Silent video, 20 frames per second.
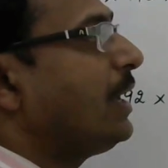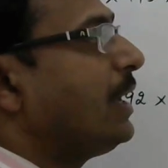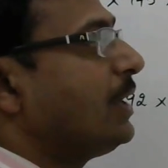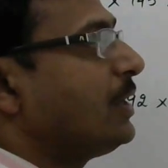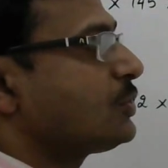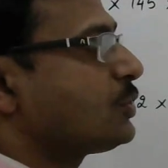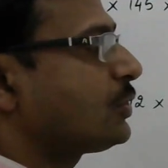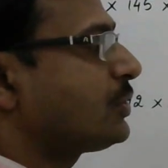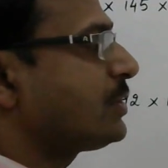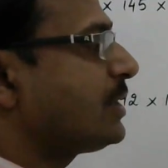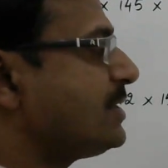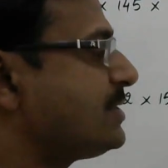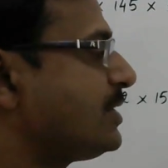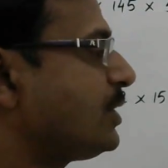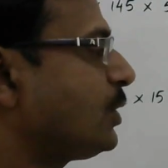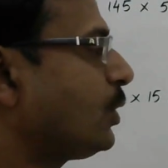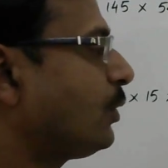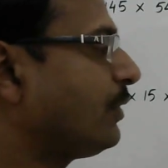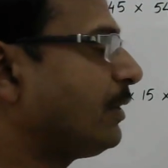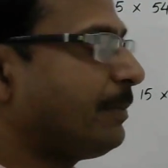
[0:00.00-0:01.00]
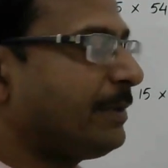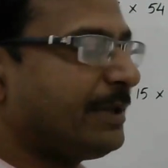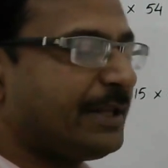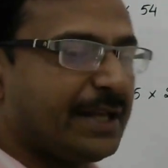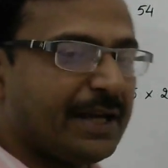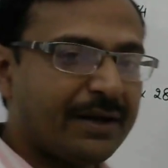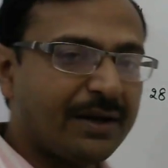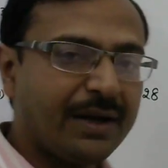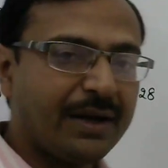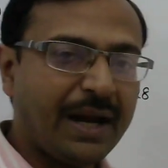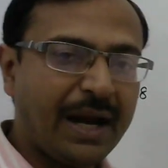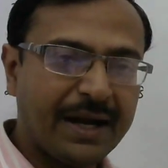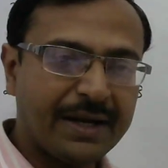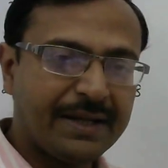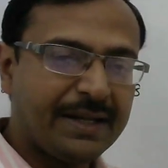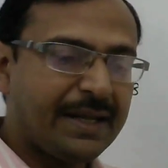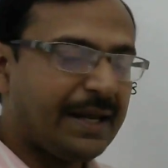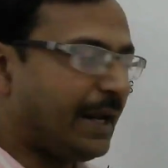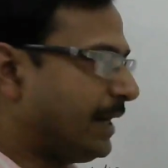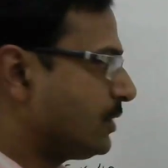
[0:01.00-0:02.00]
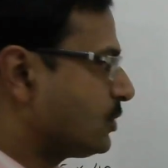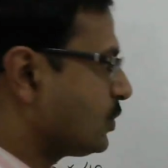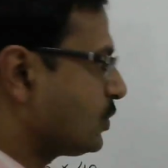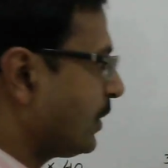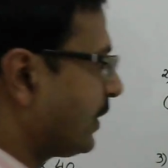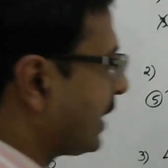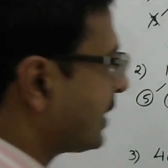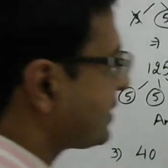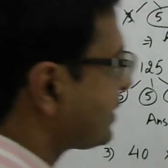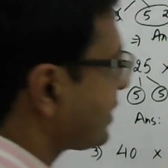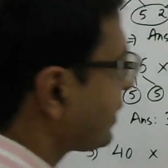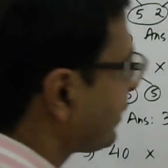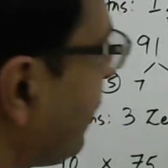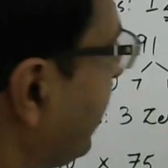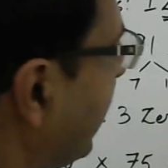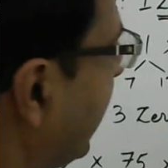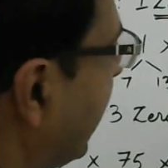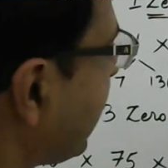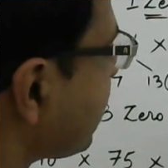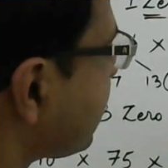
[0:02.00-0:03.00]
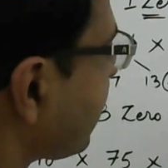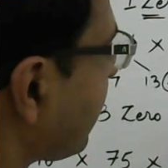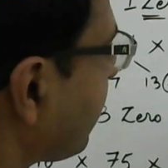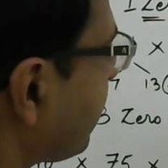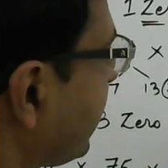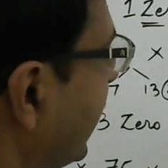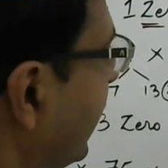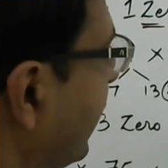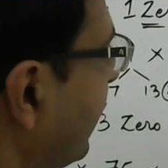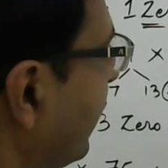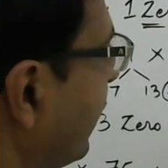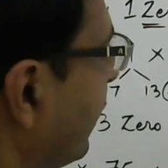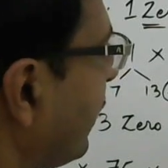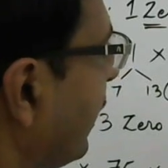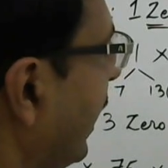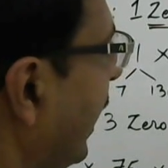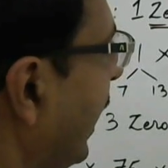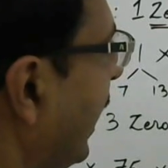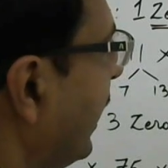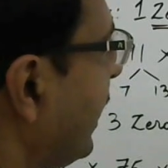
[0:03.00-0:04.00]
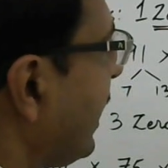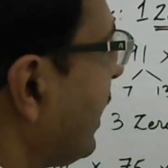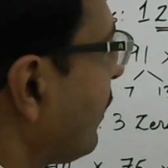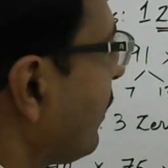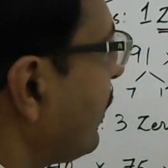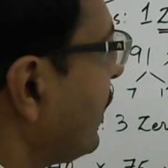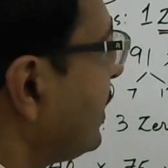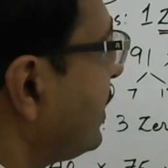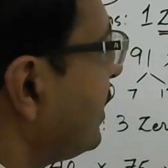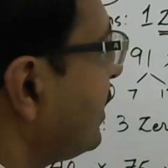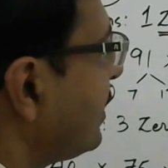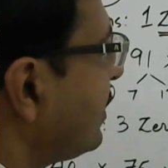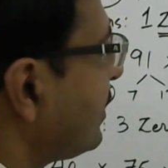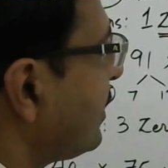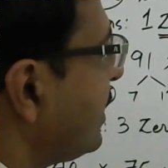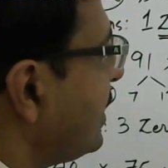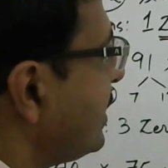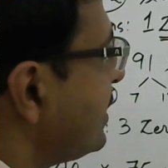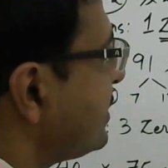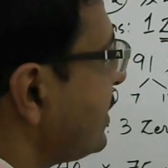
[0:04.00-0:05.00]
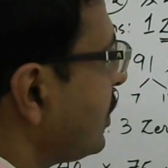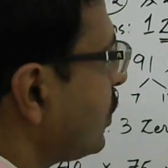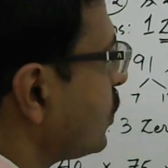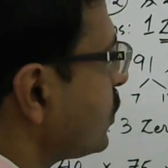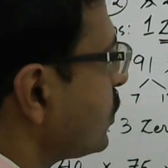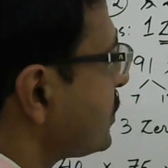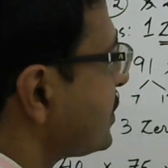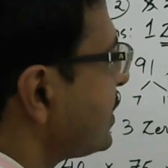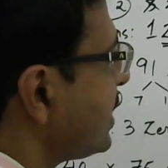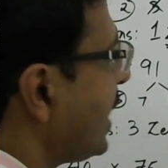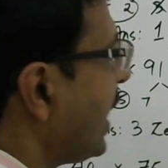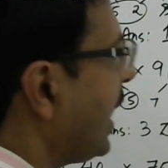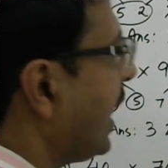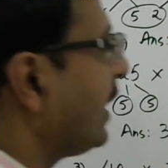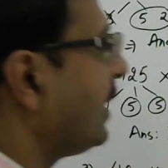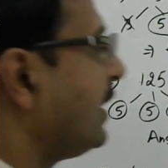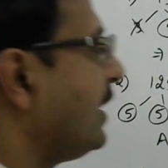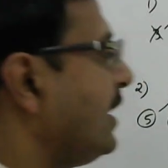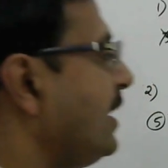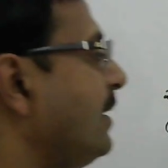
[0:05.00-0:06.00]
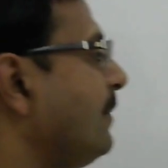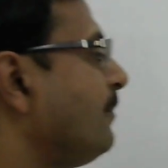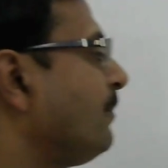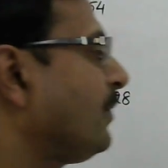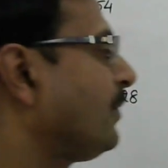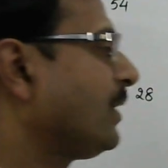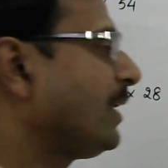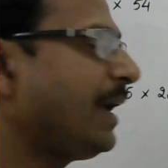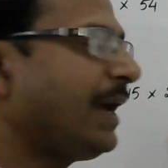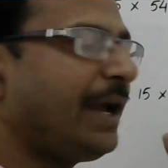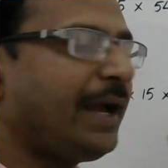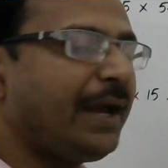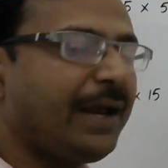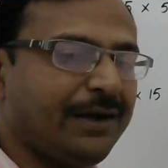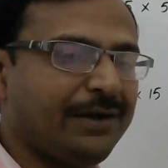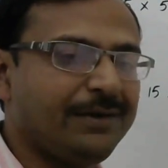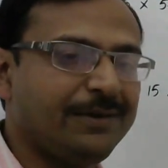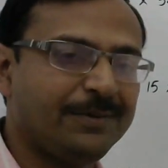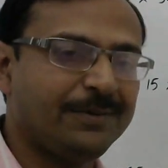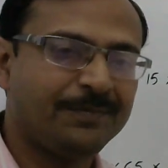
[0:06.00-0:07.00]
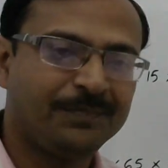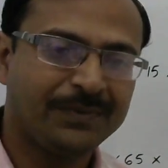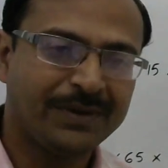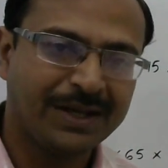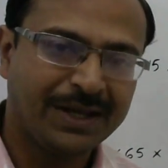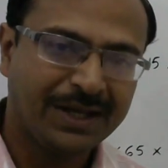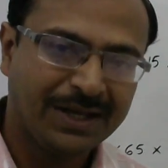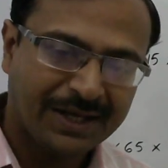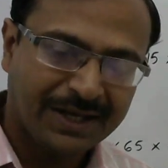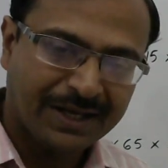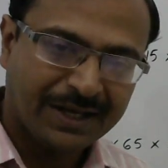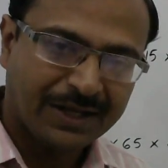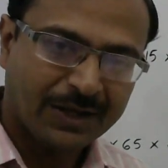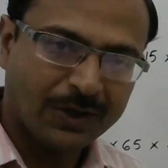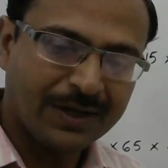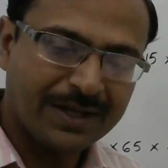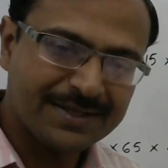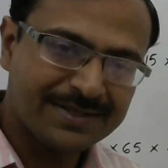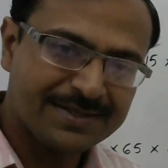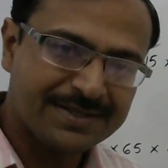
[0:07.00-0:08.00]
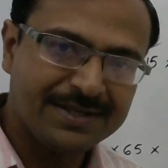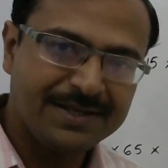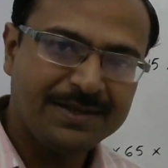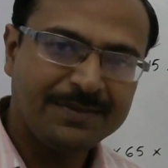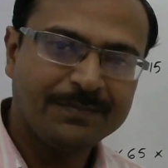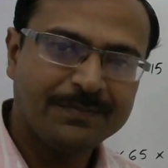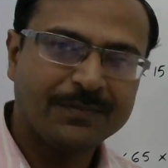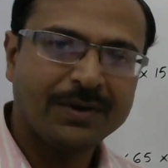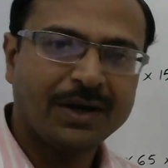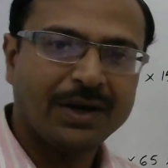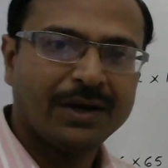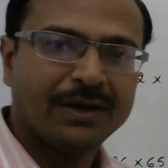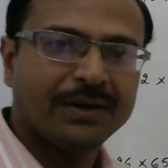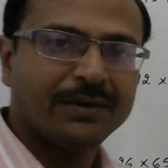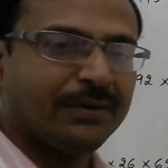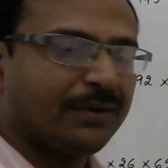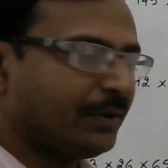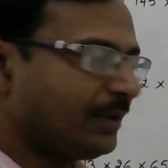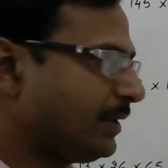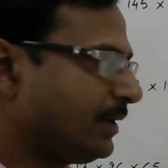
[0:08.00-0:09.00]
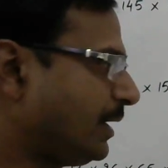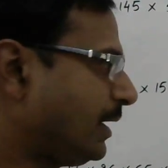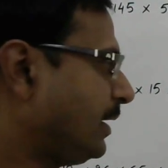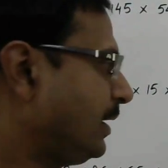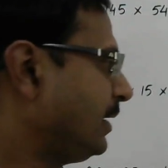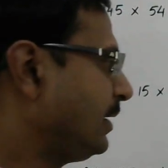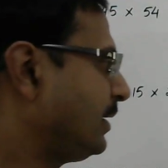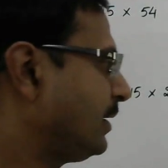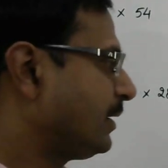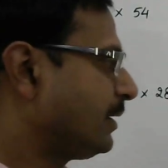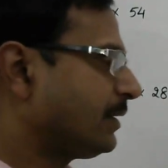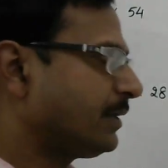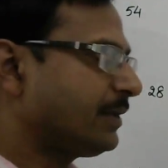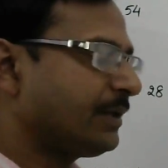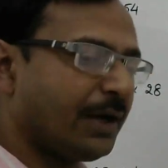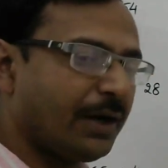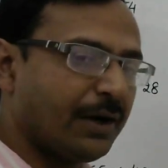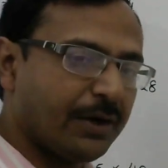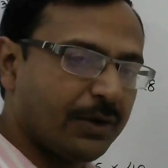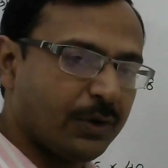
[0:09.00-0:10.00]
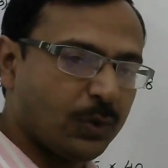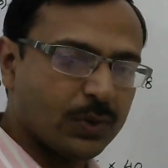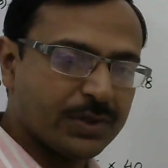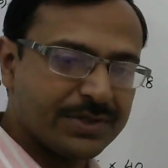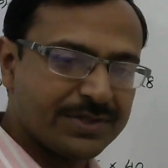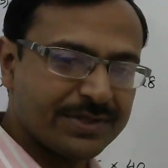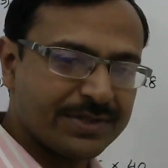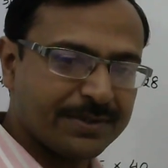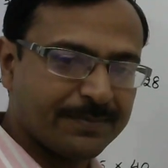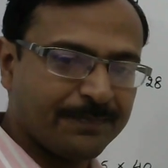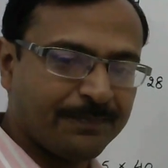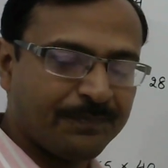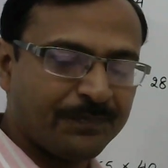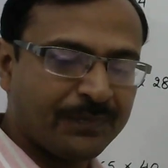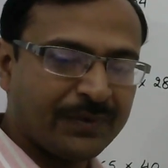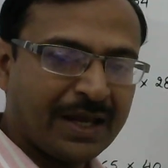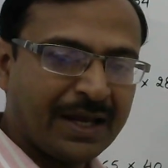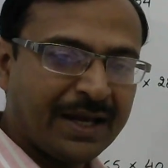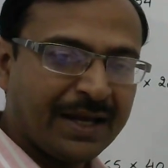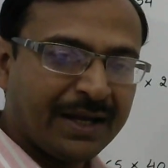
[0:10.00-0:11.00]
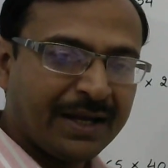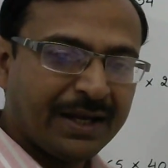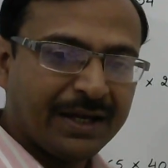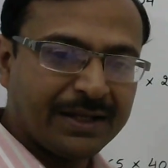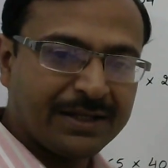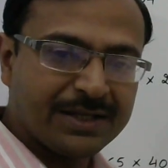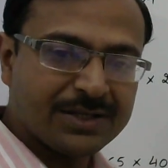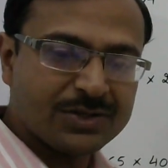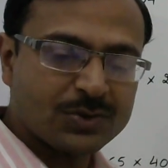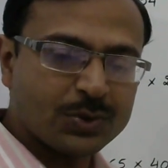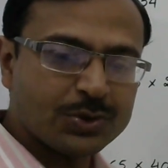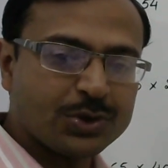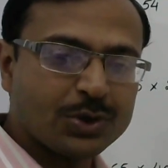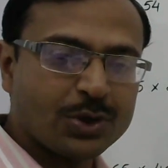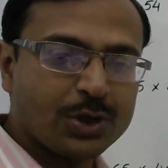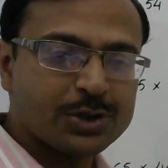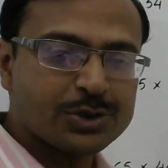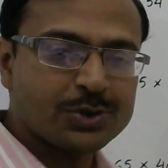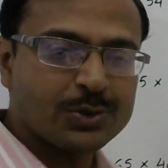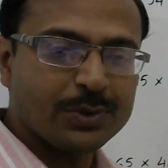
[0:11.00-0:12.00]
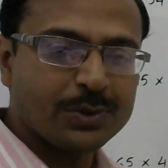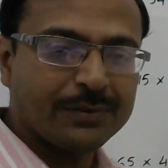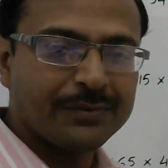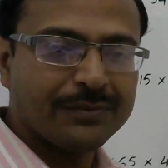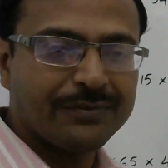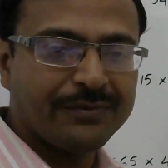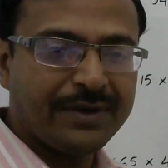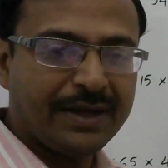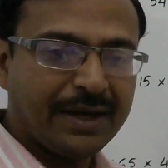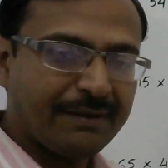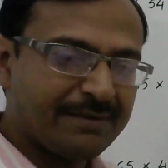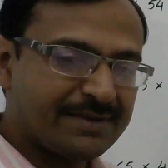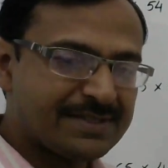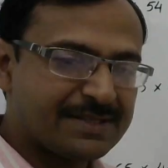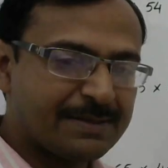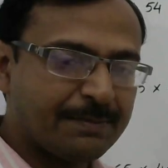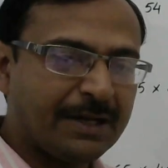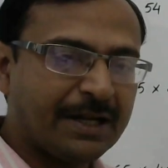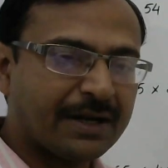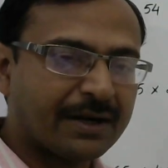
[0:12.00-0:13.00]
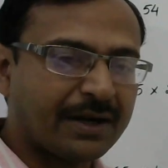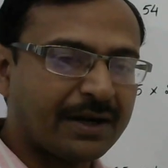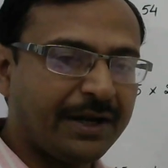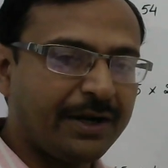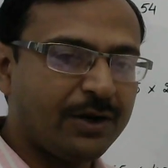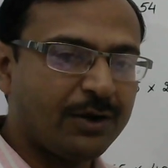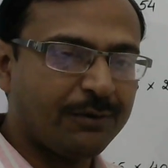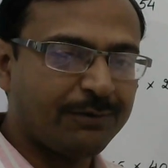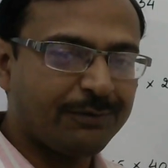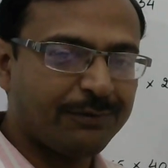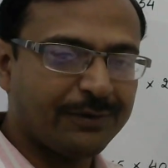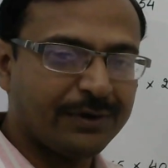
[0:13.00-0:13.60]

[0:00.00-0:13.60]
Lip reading: So 3 zero will be there at the end. So our answer be like something ending with 3 zeros at the end. Now let's see the third question. In this question also, we have a similar kind of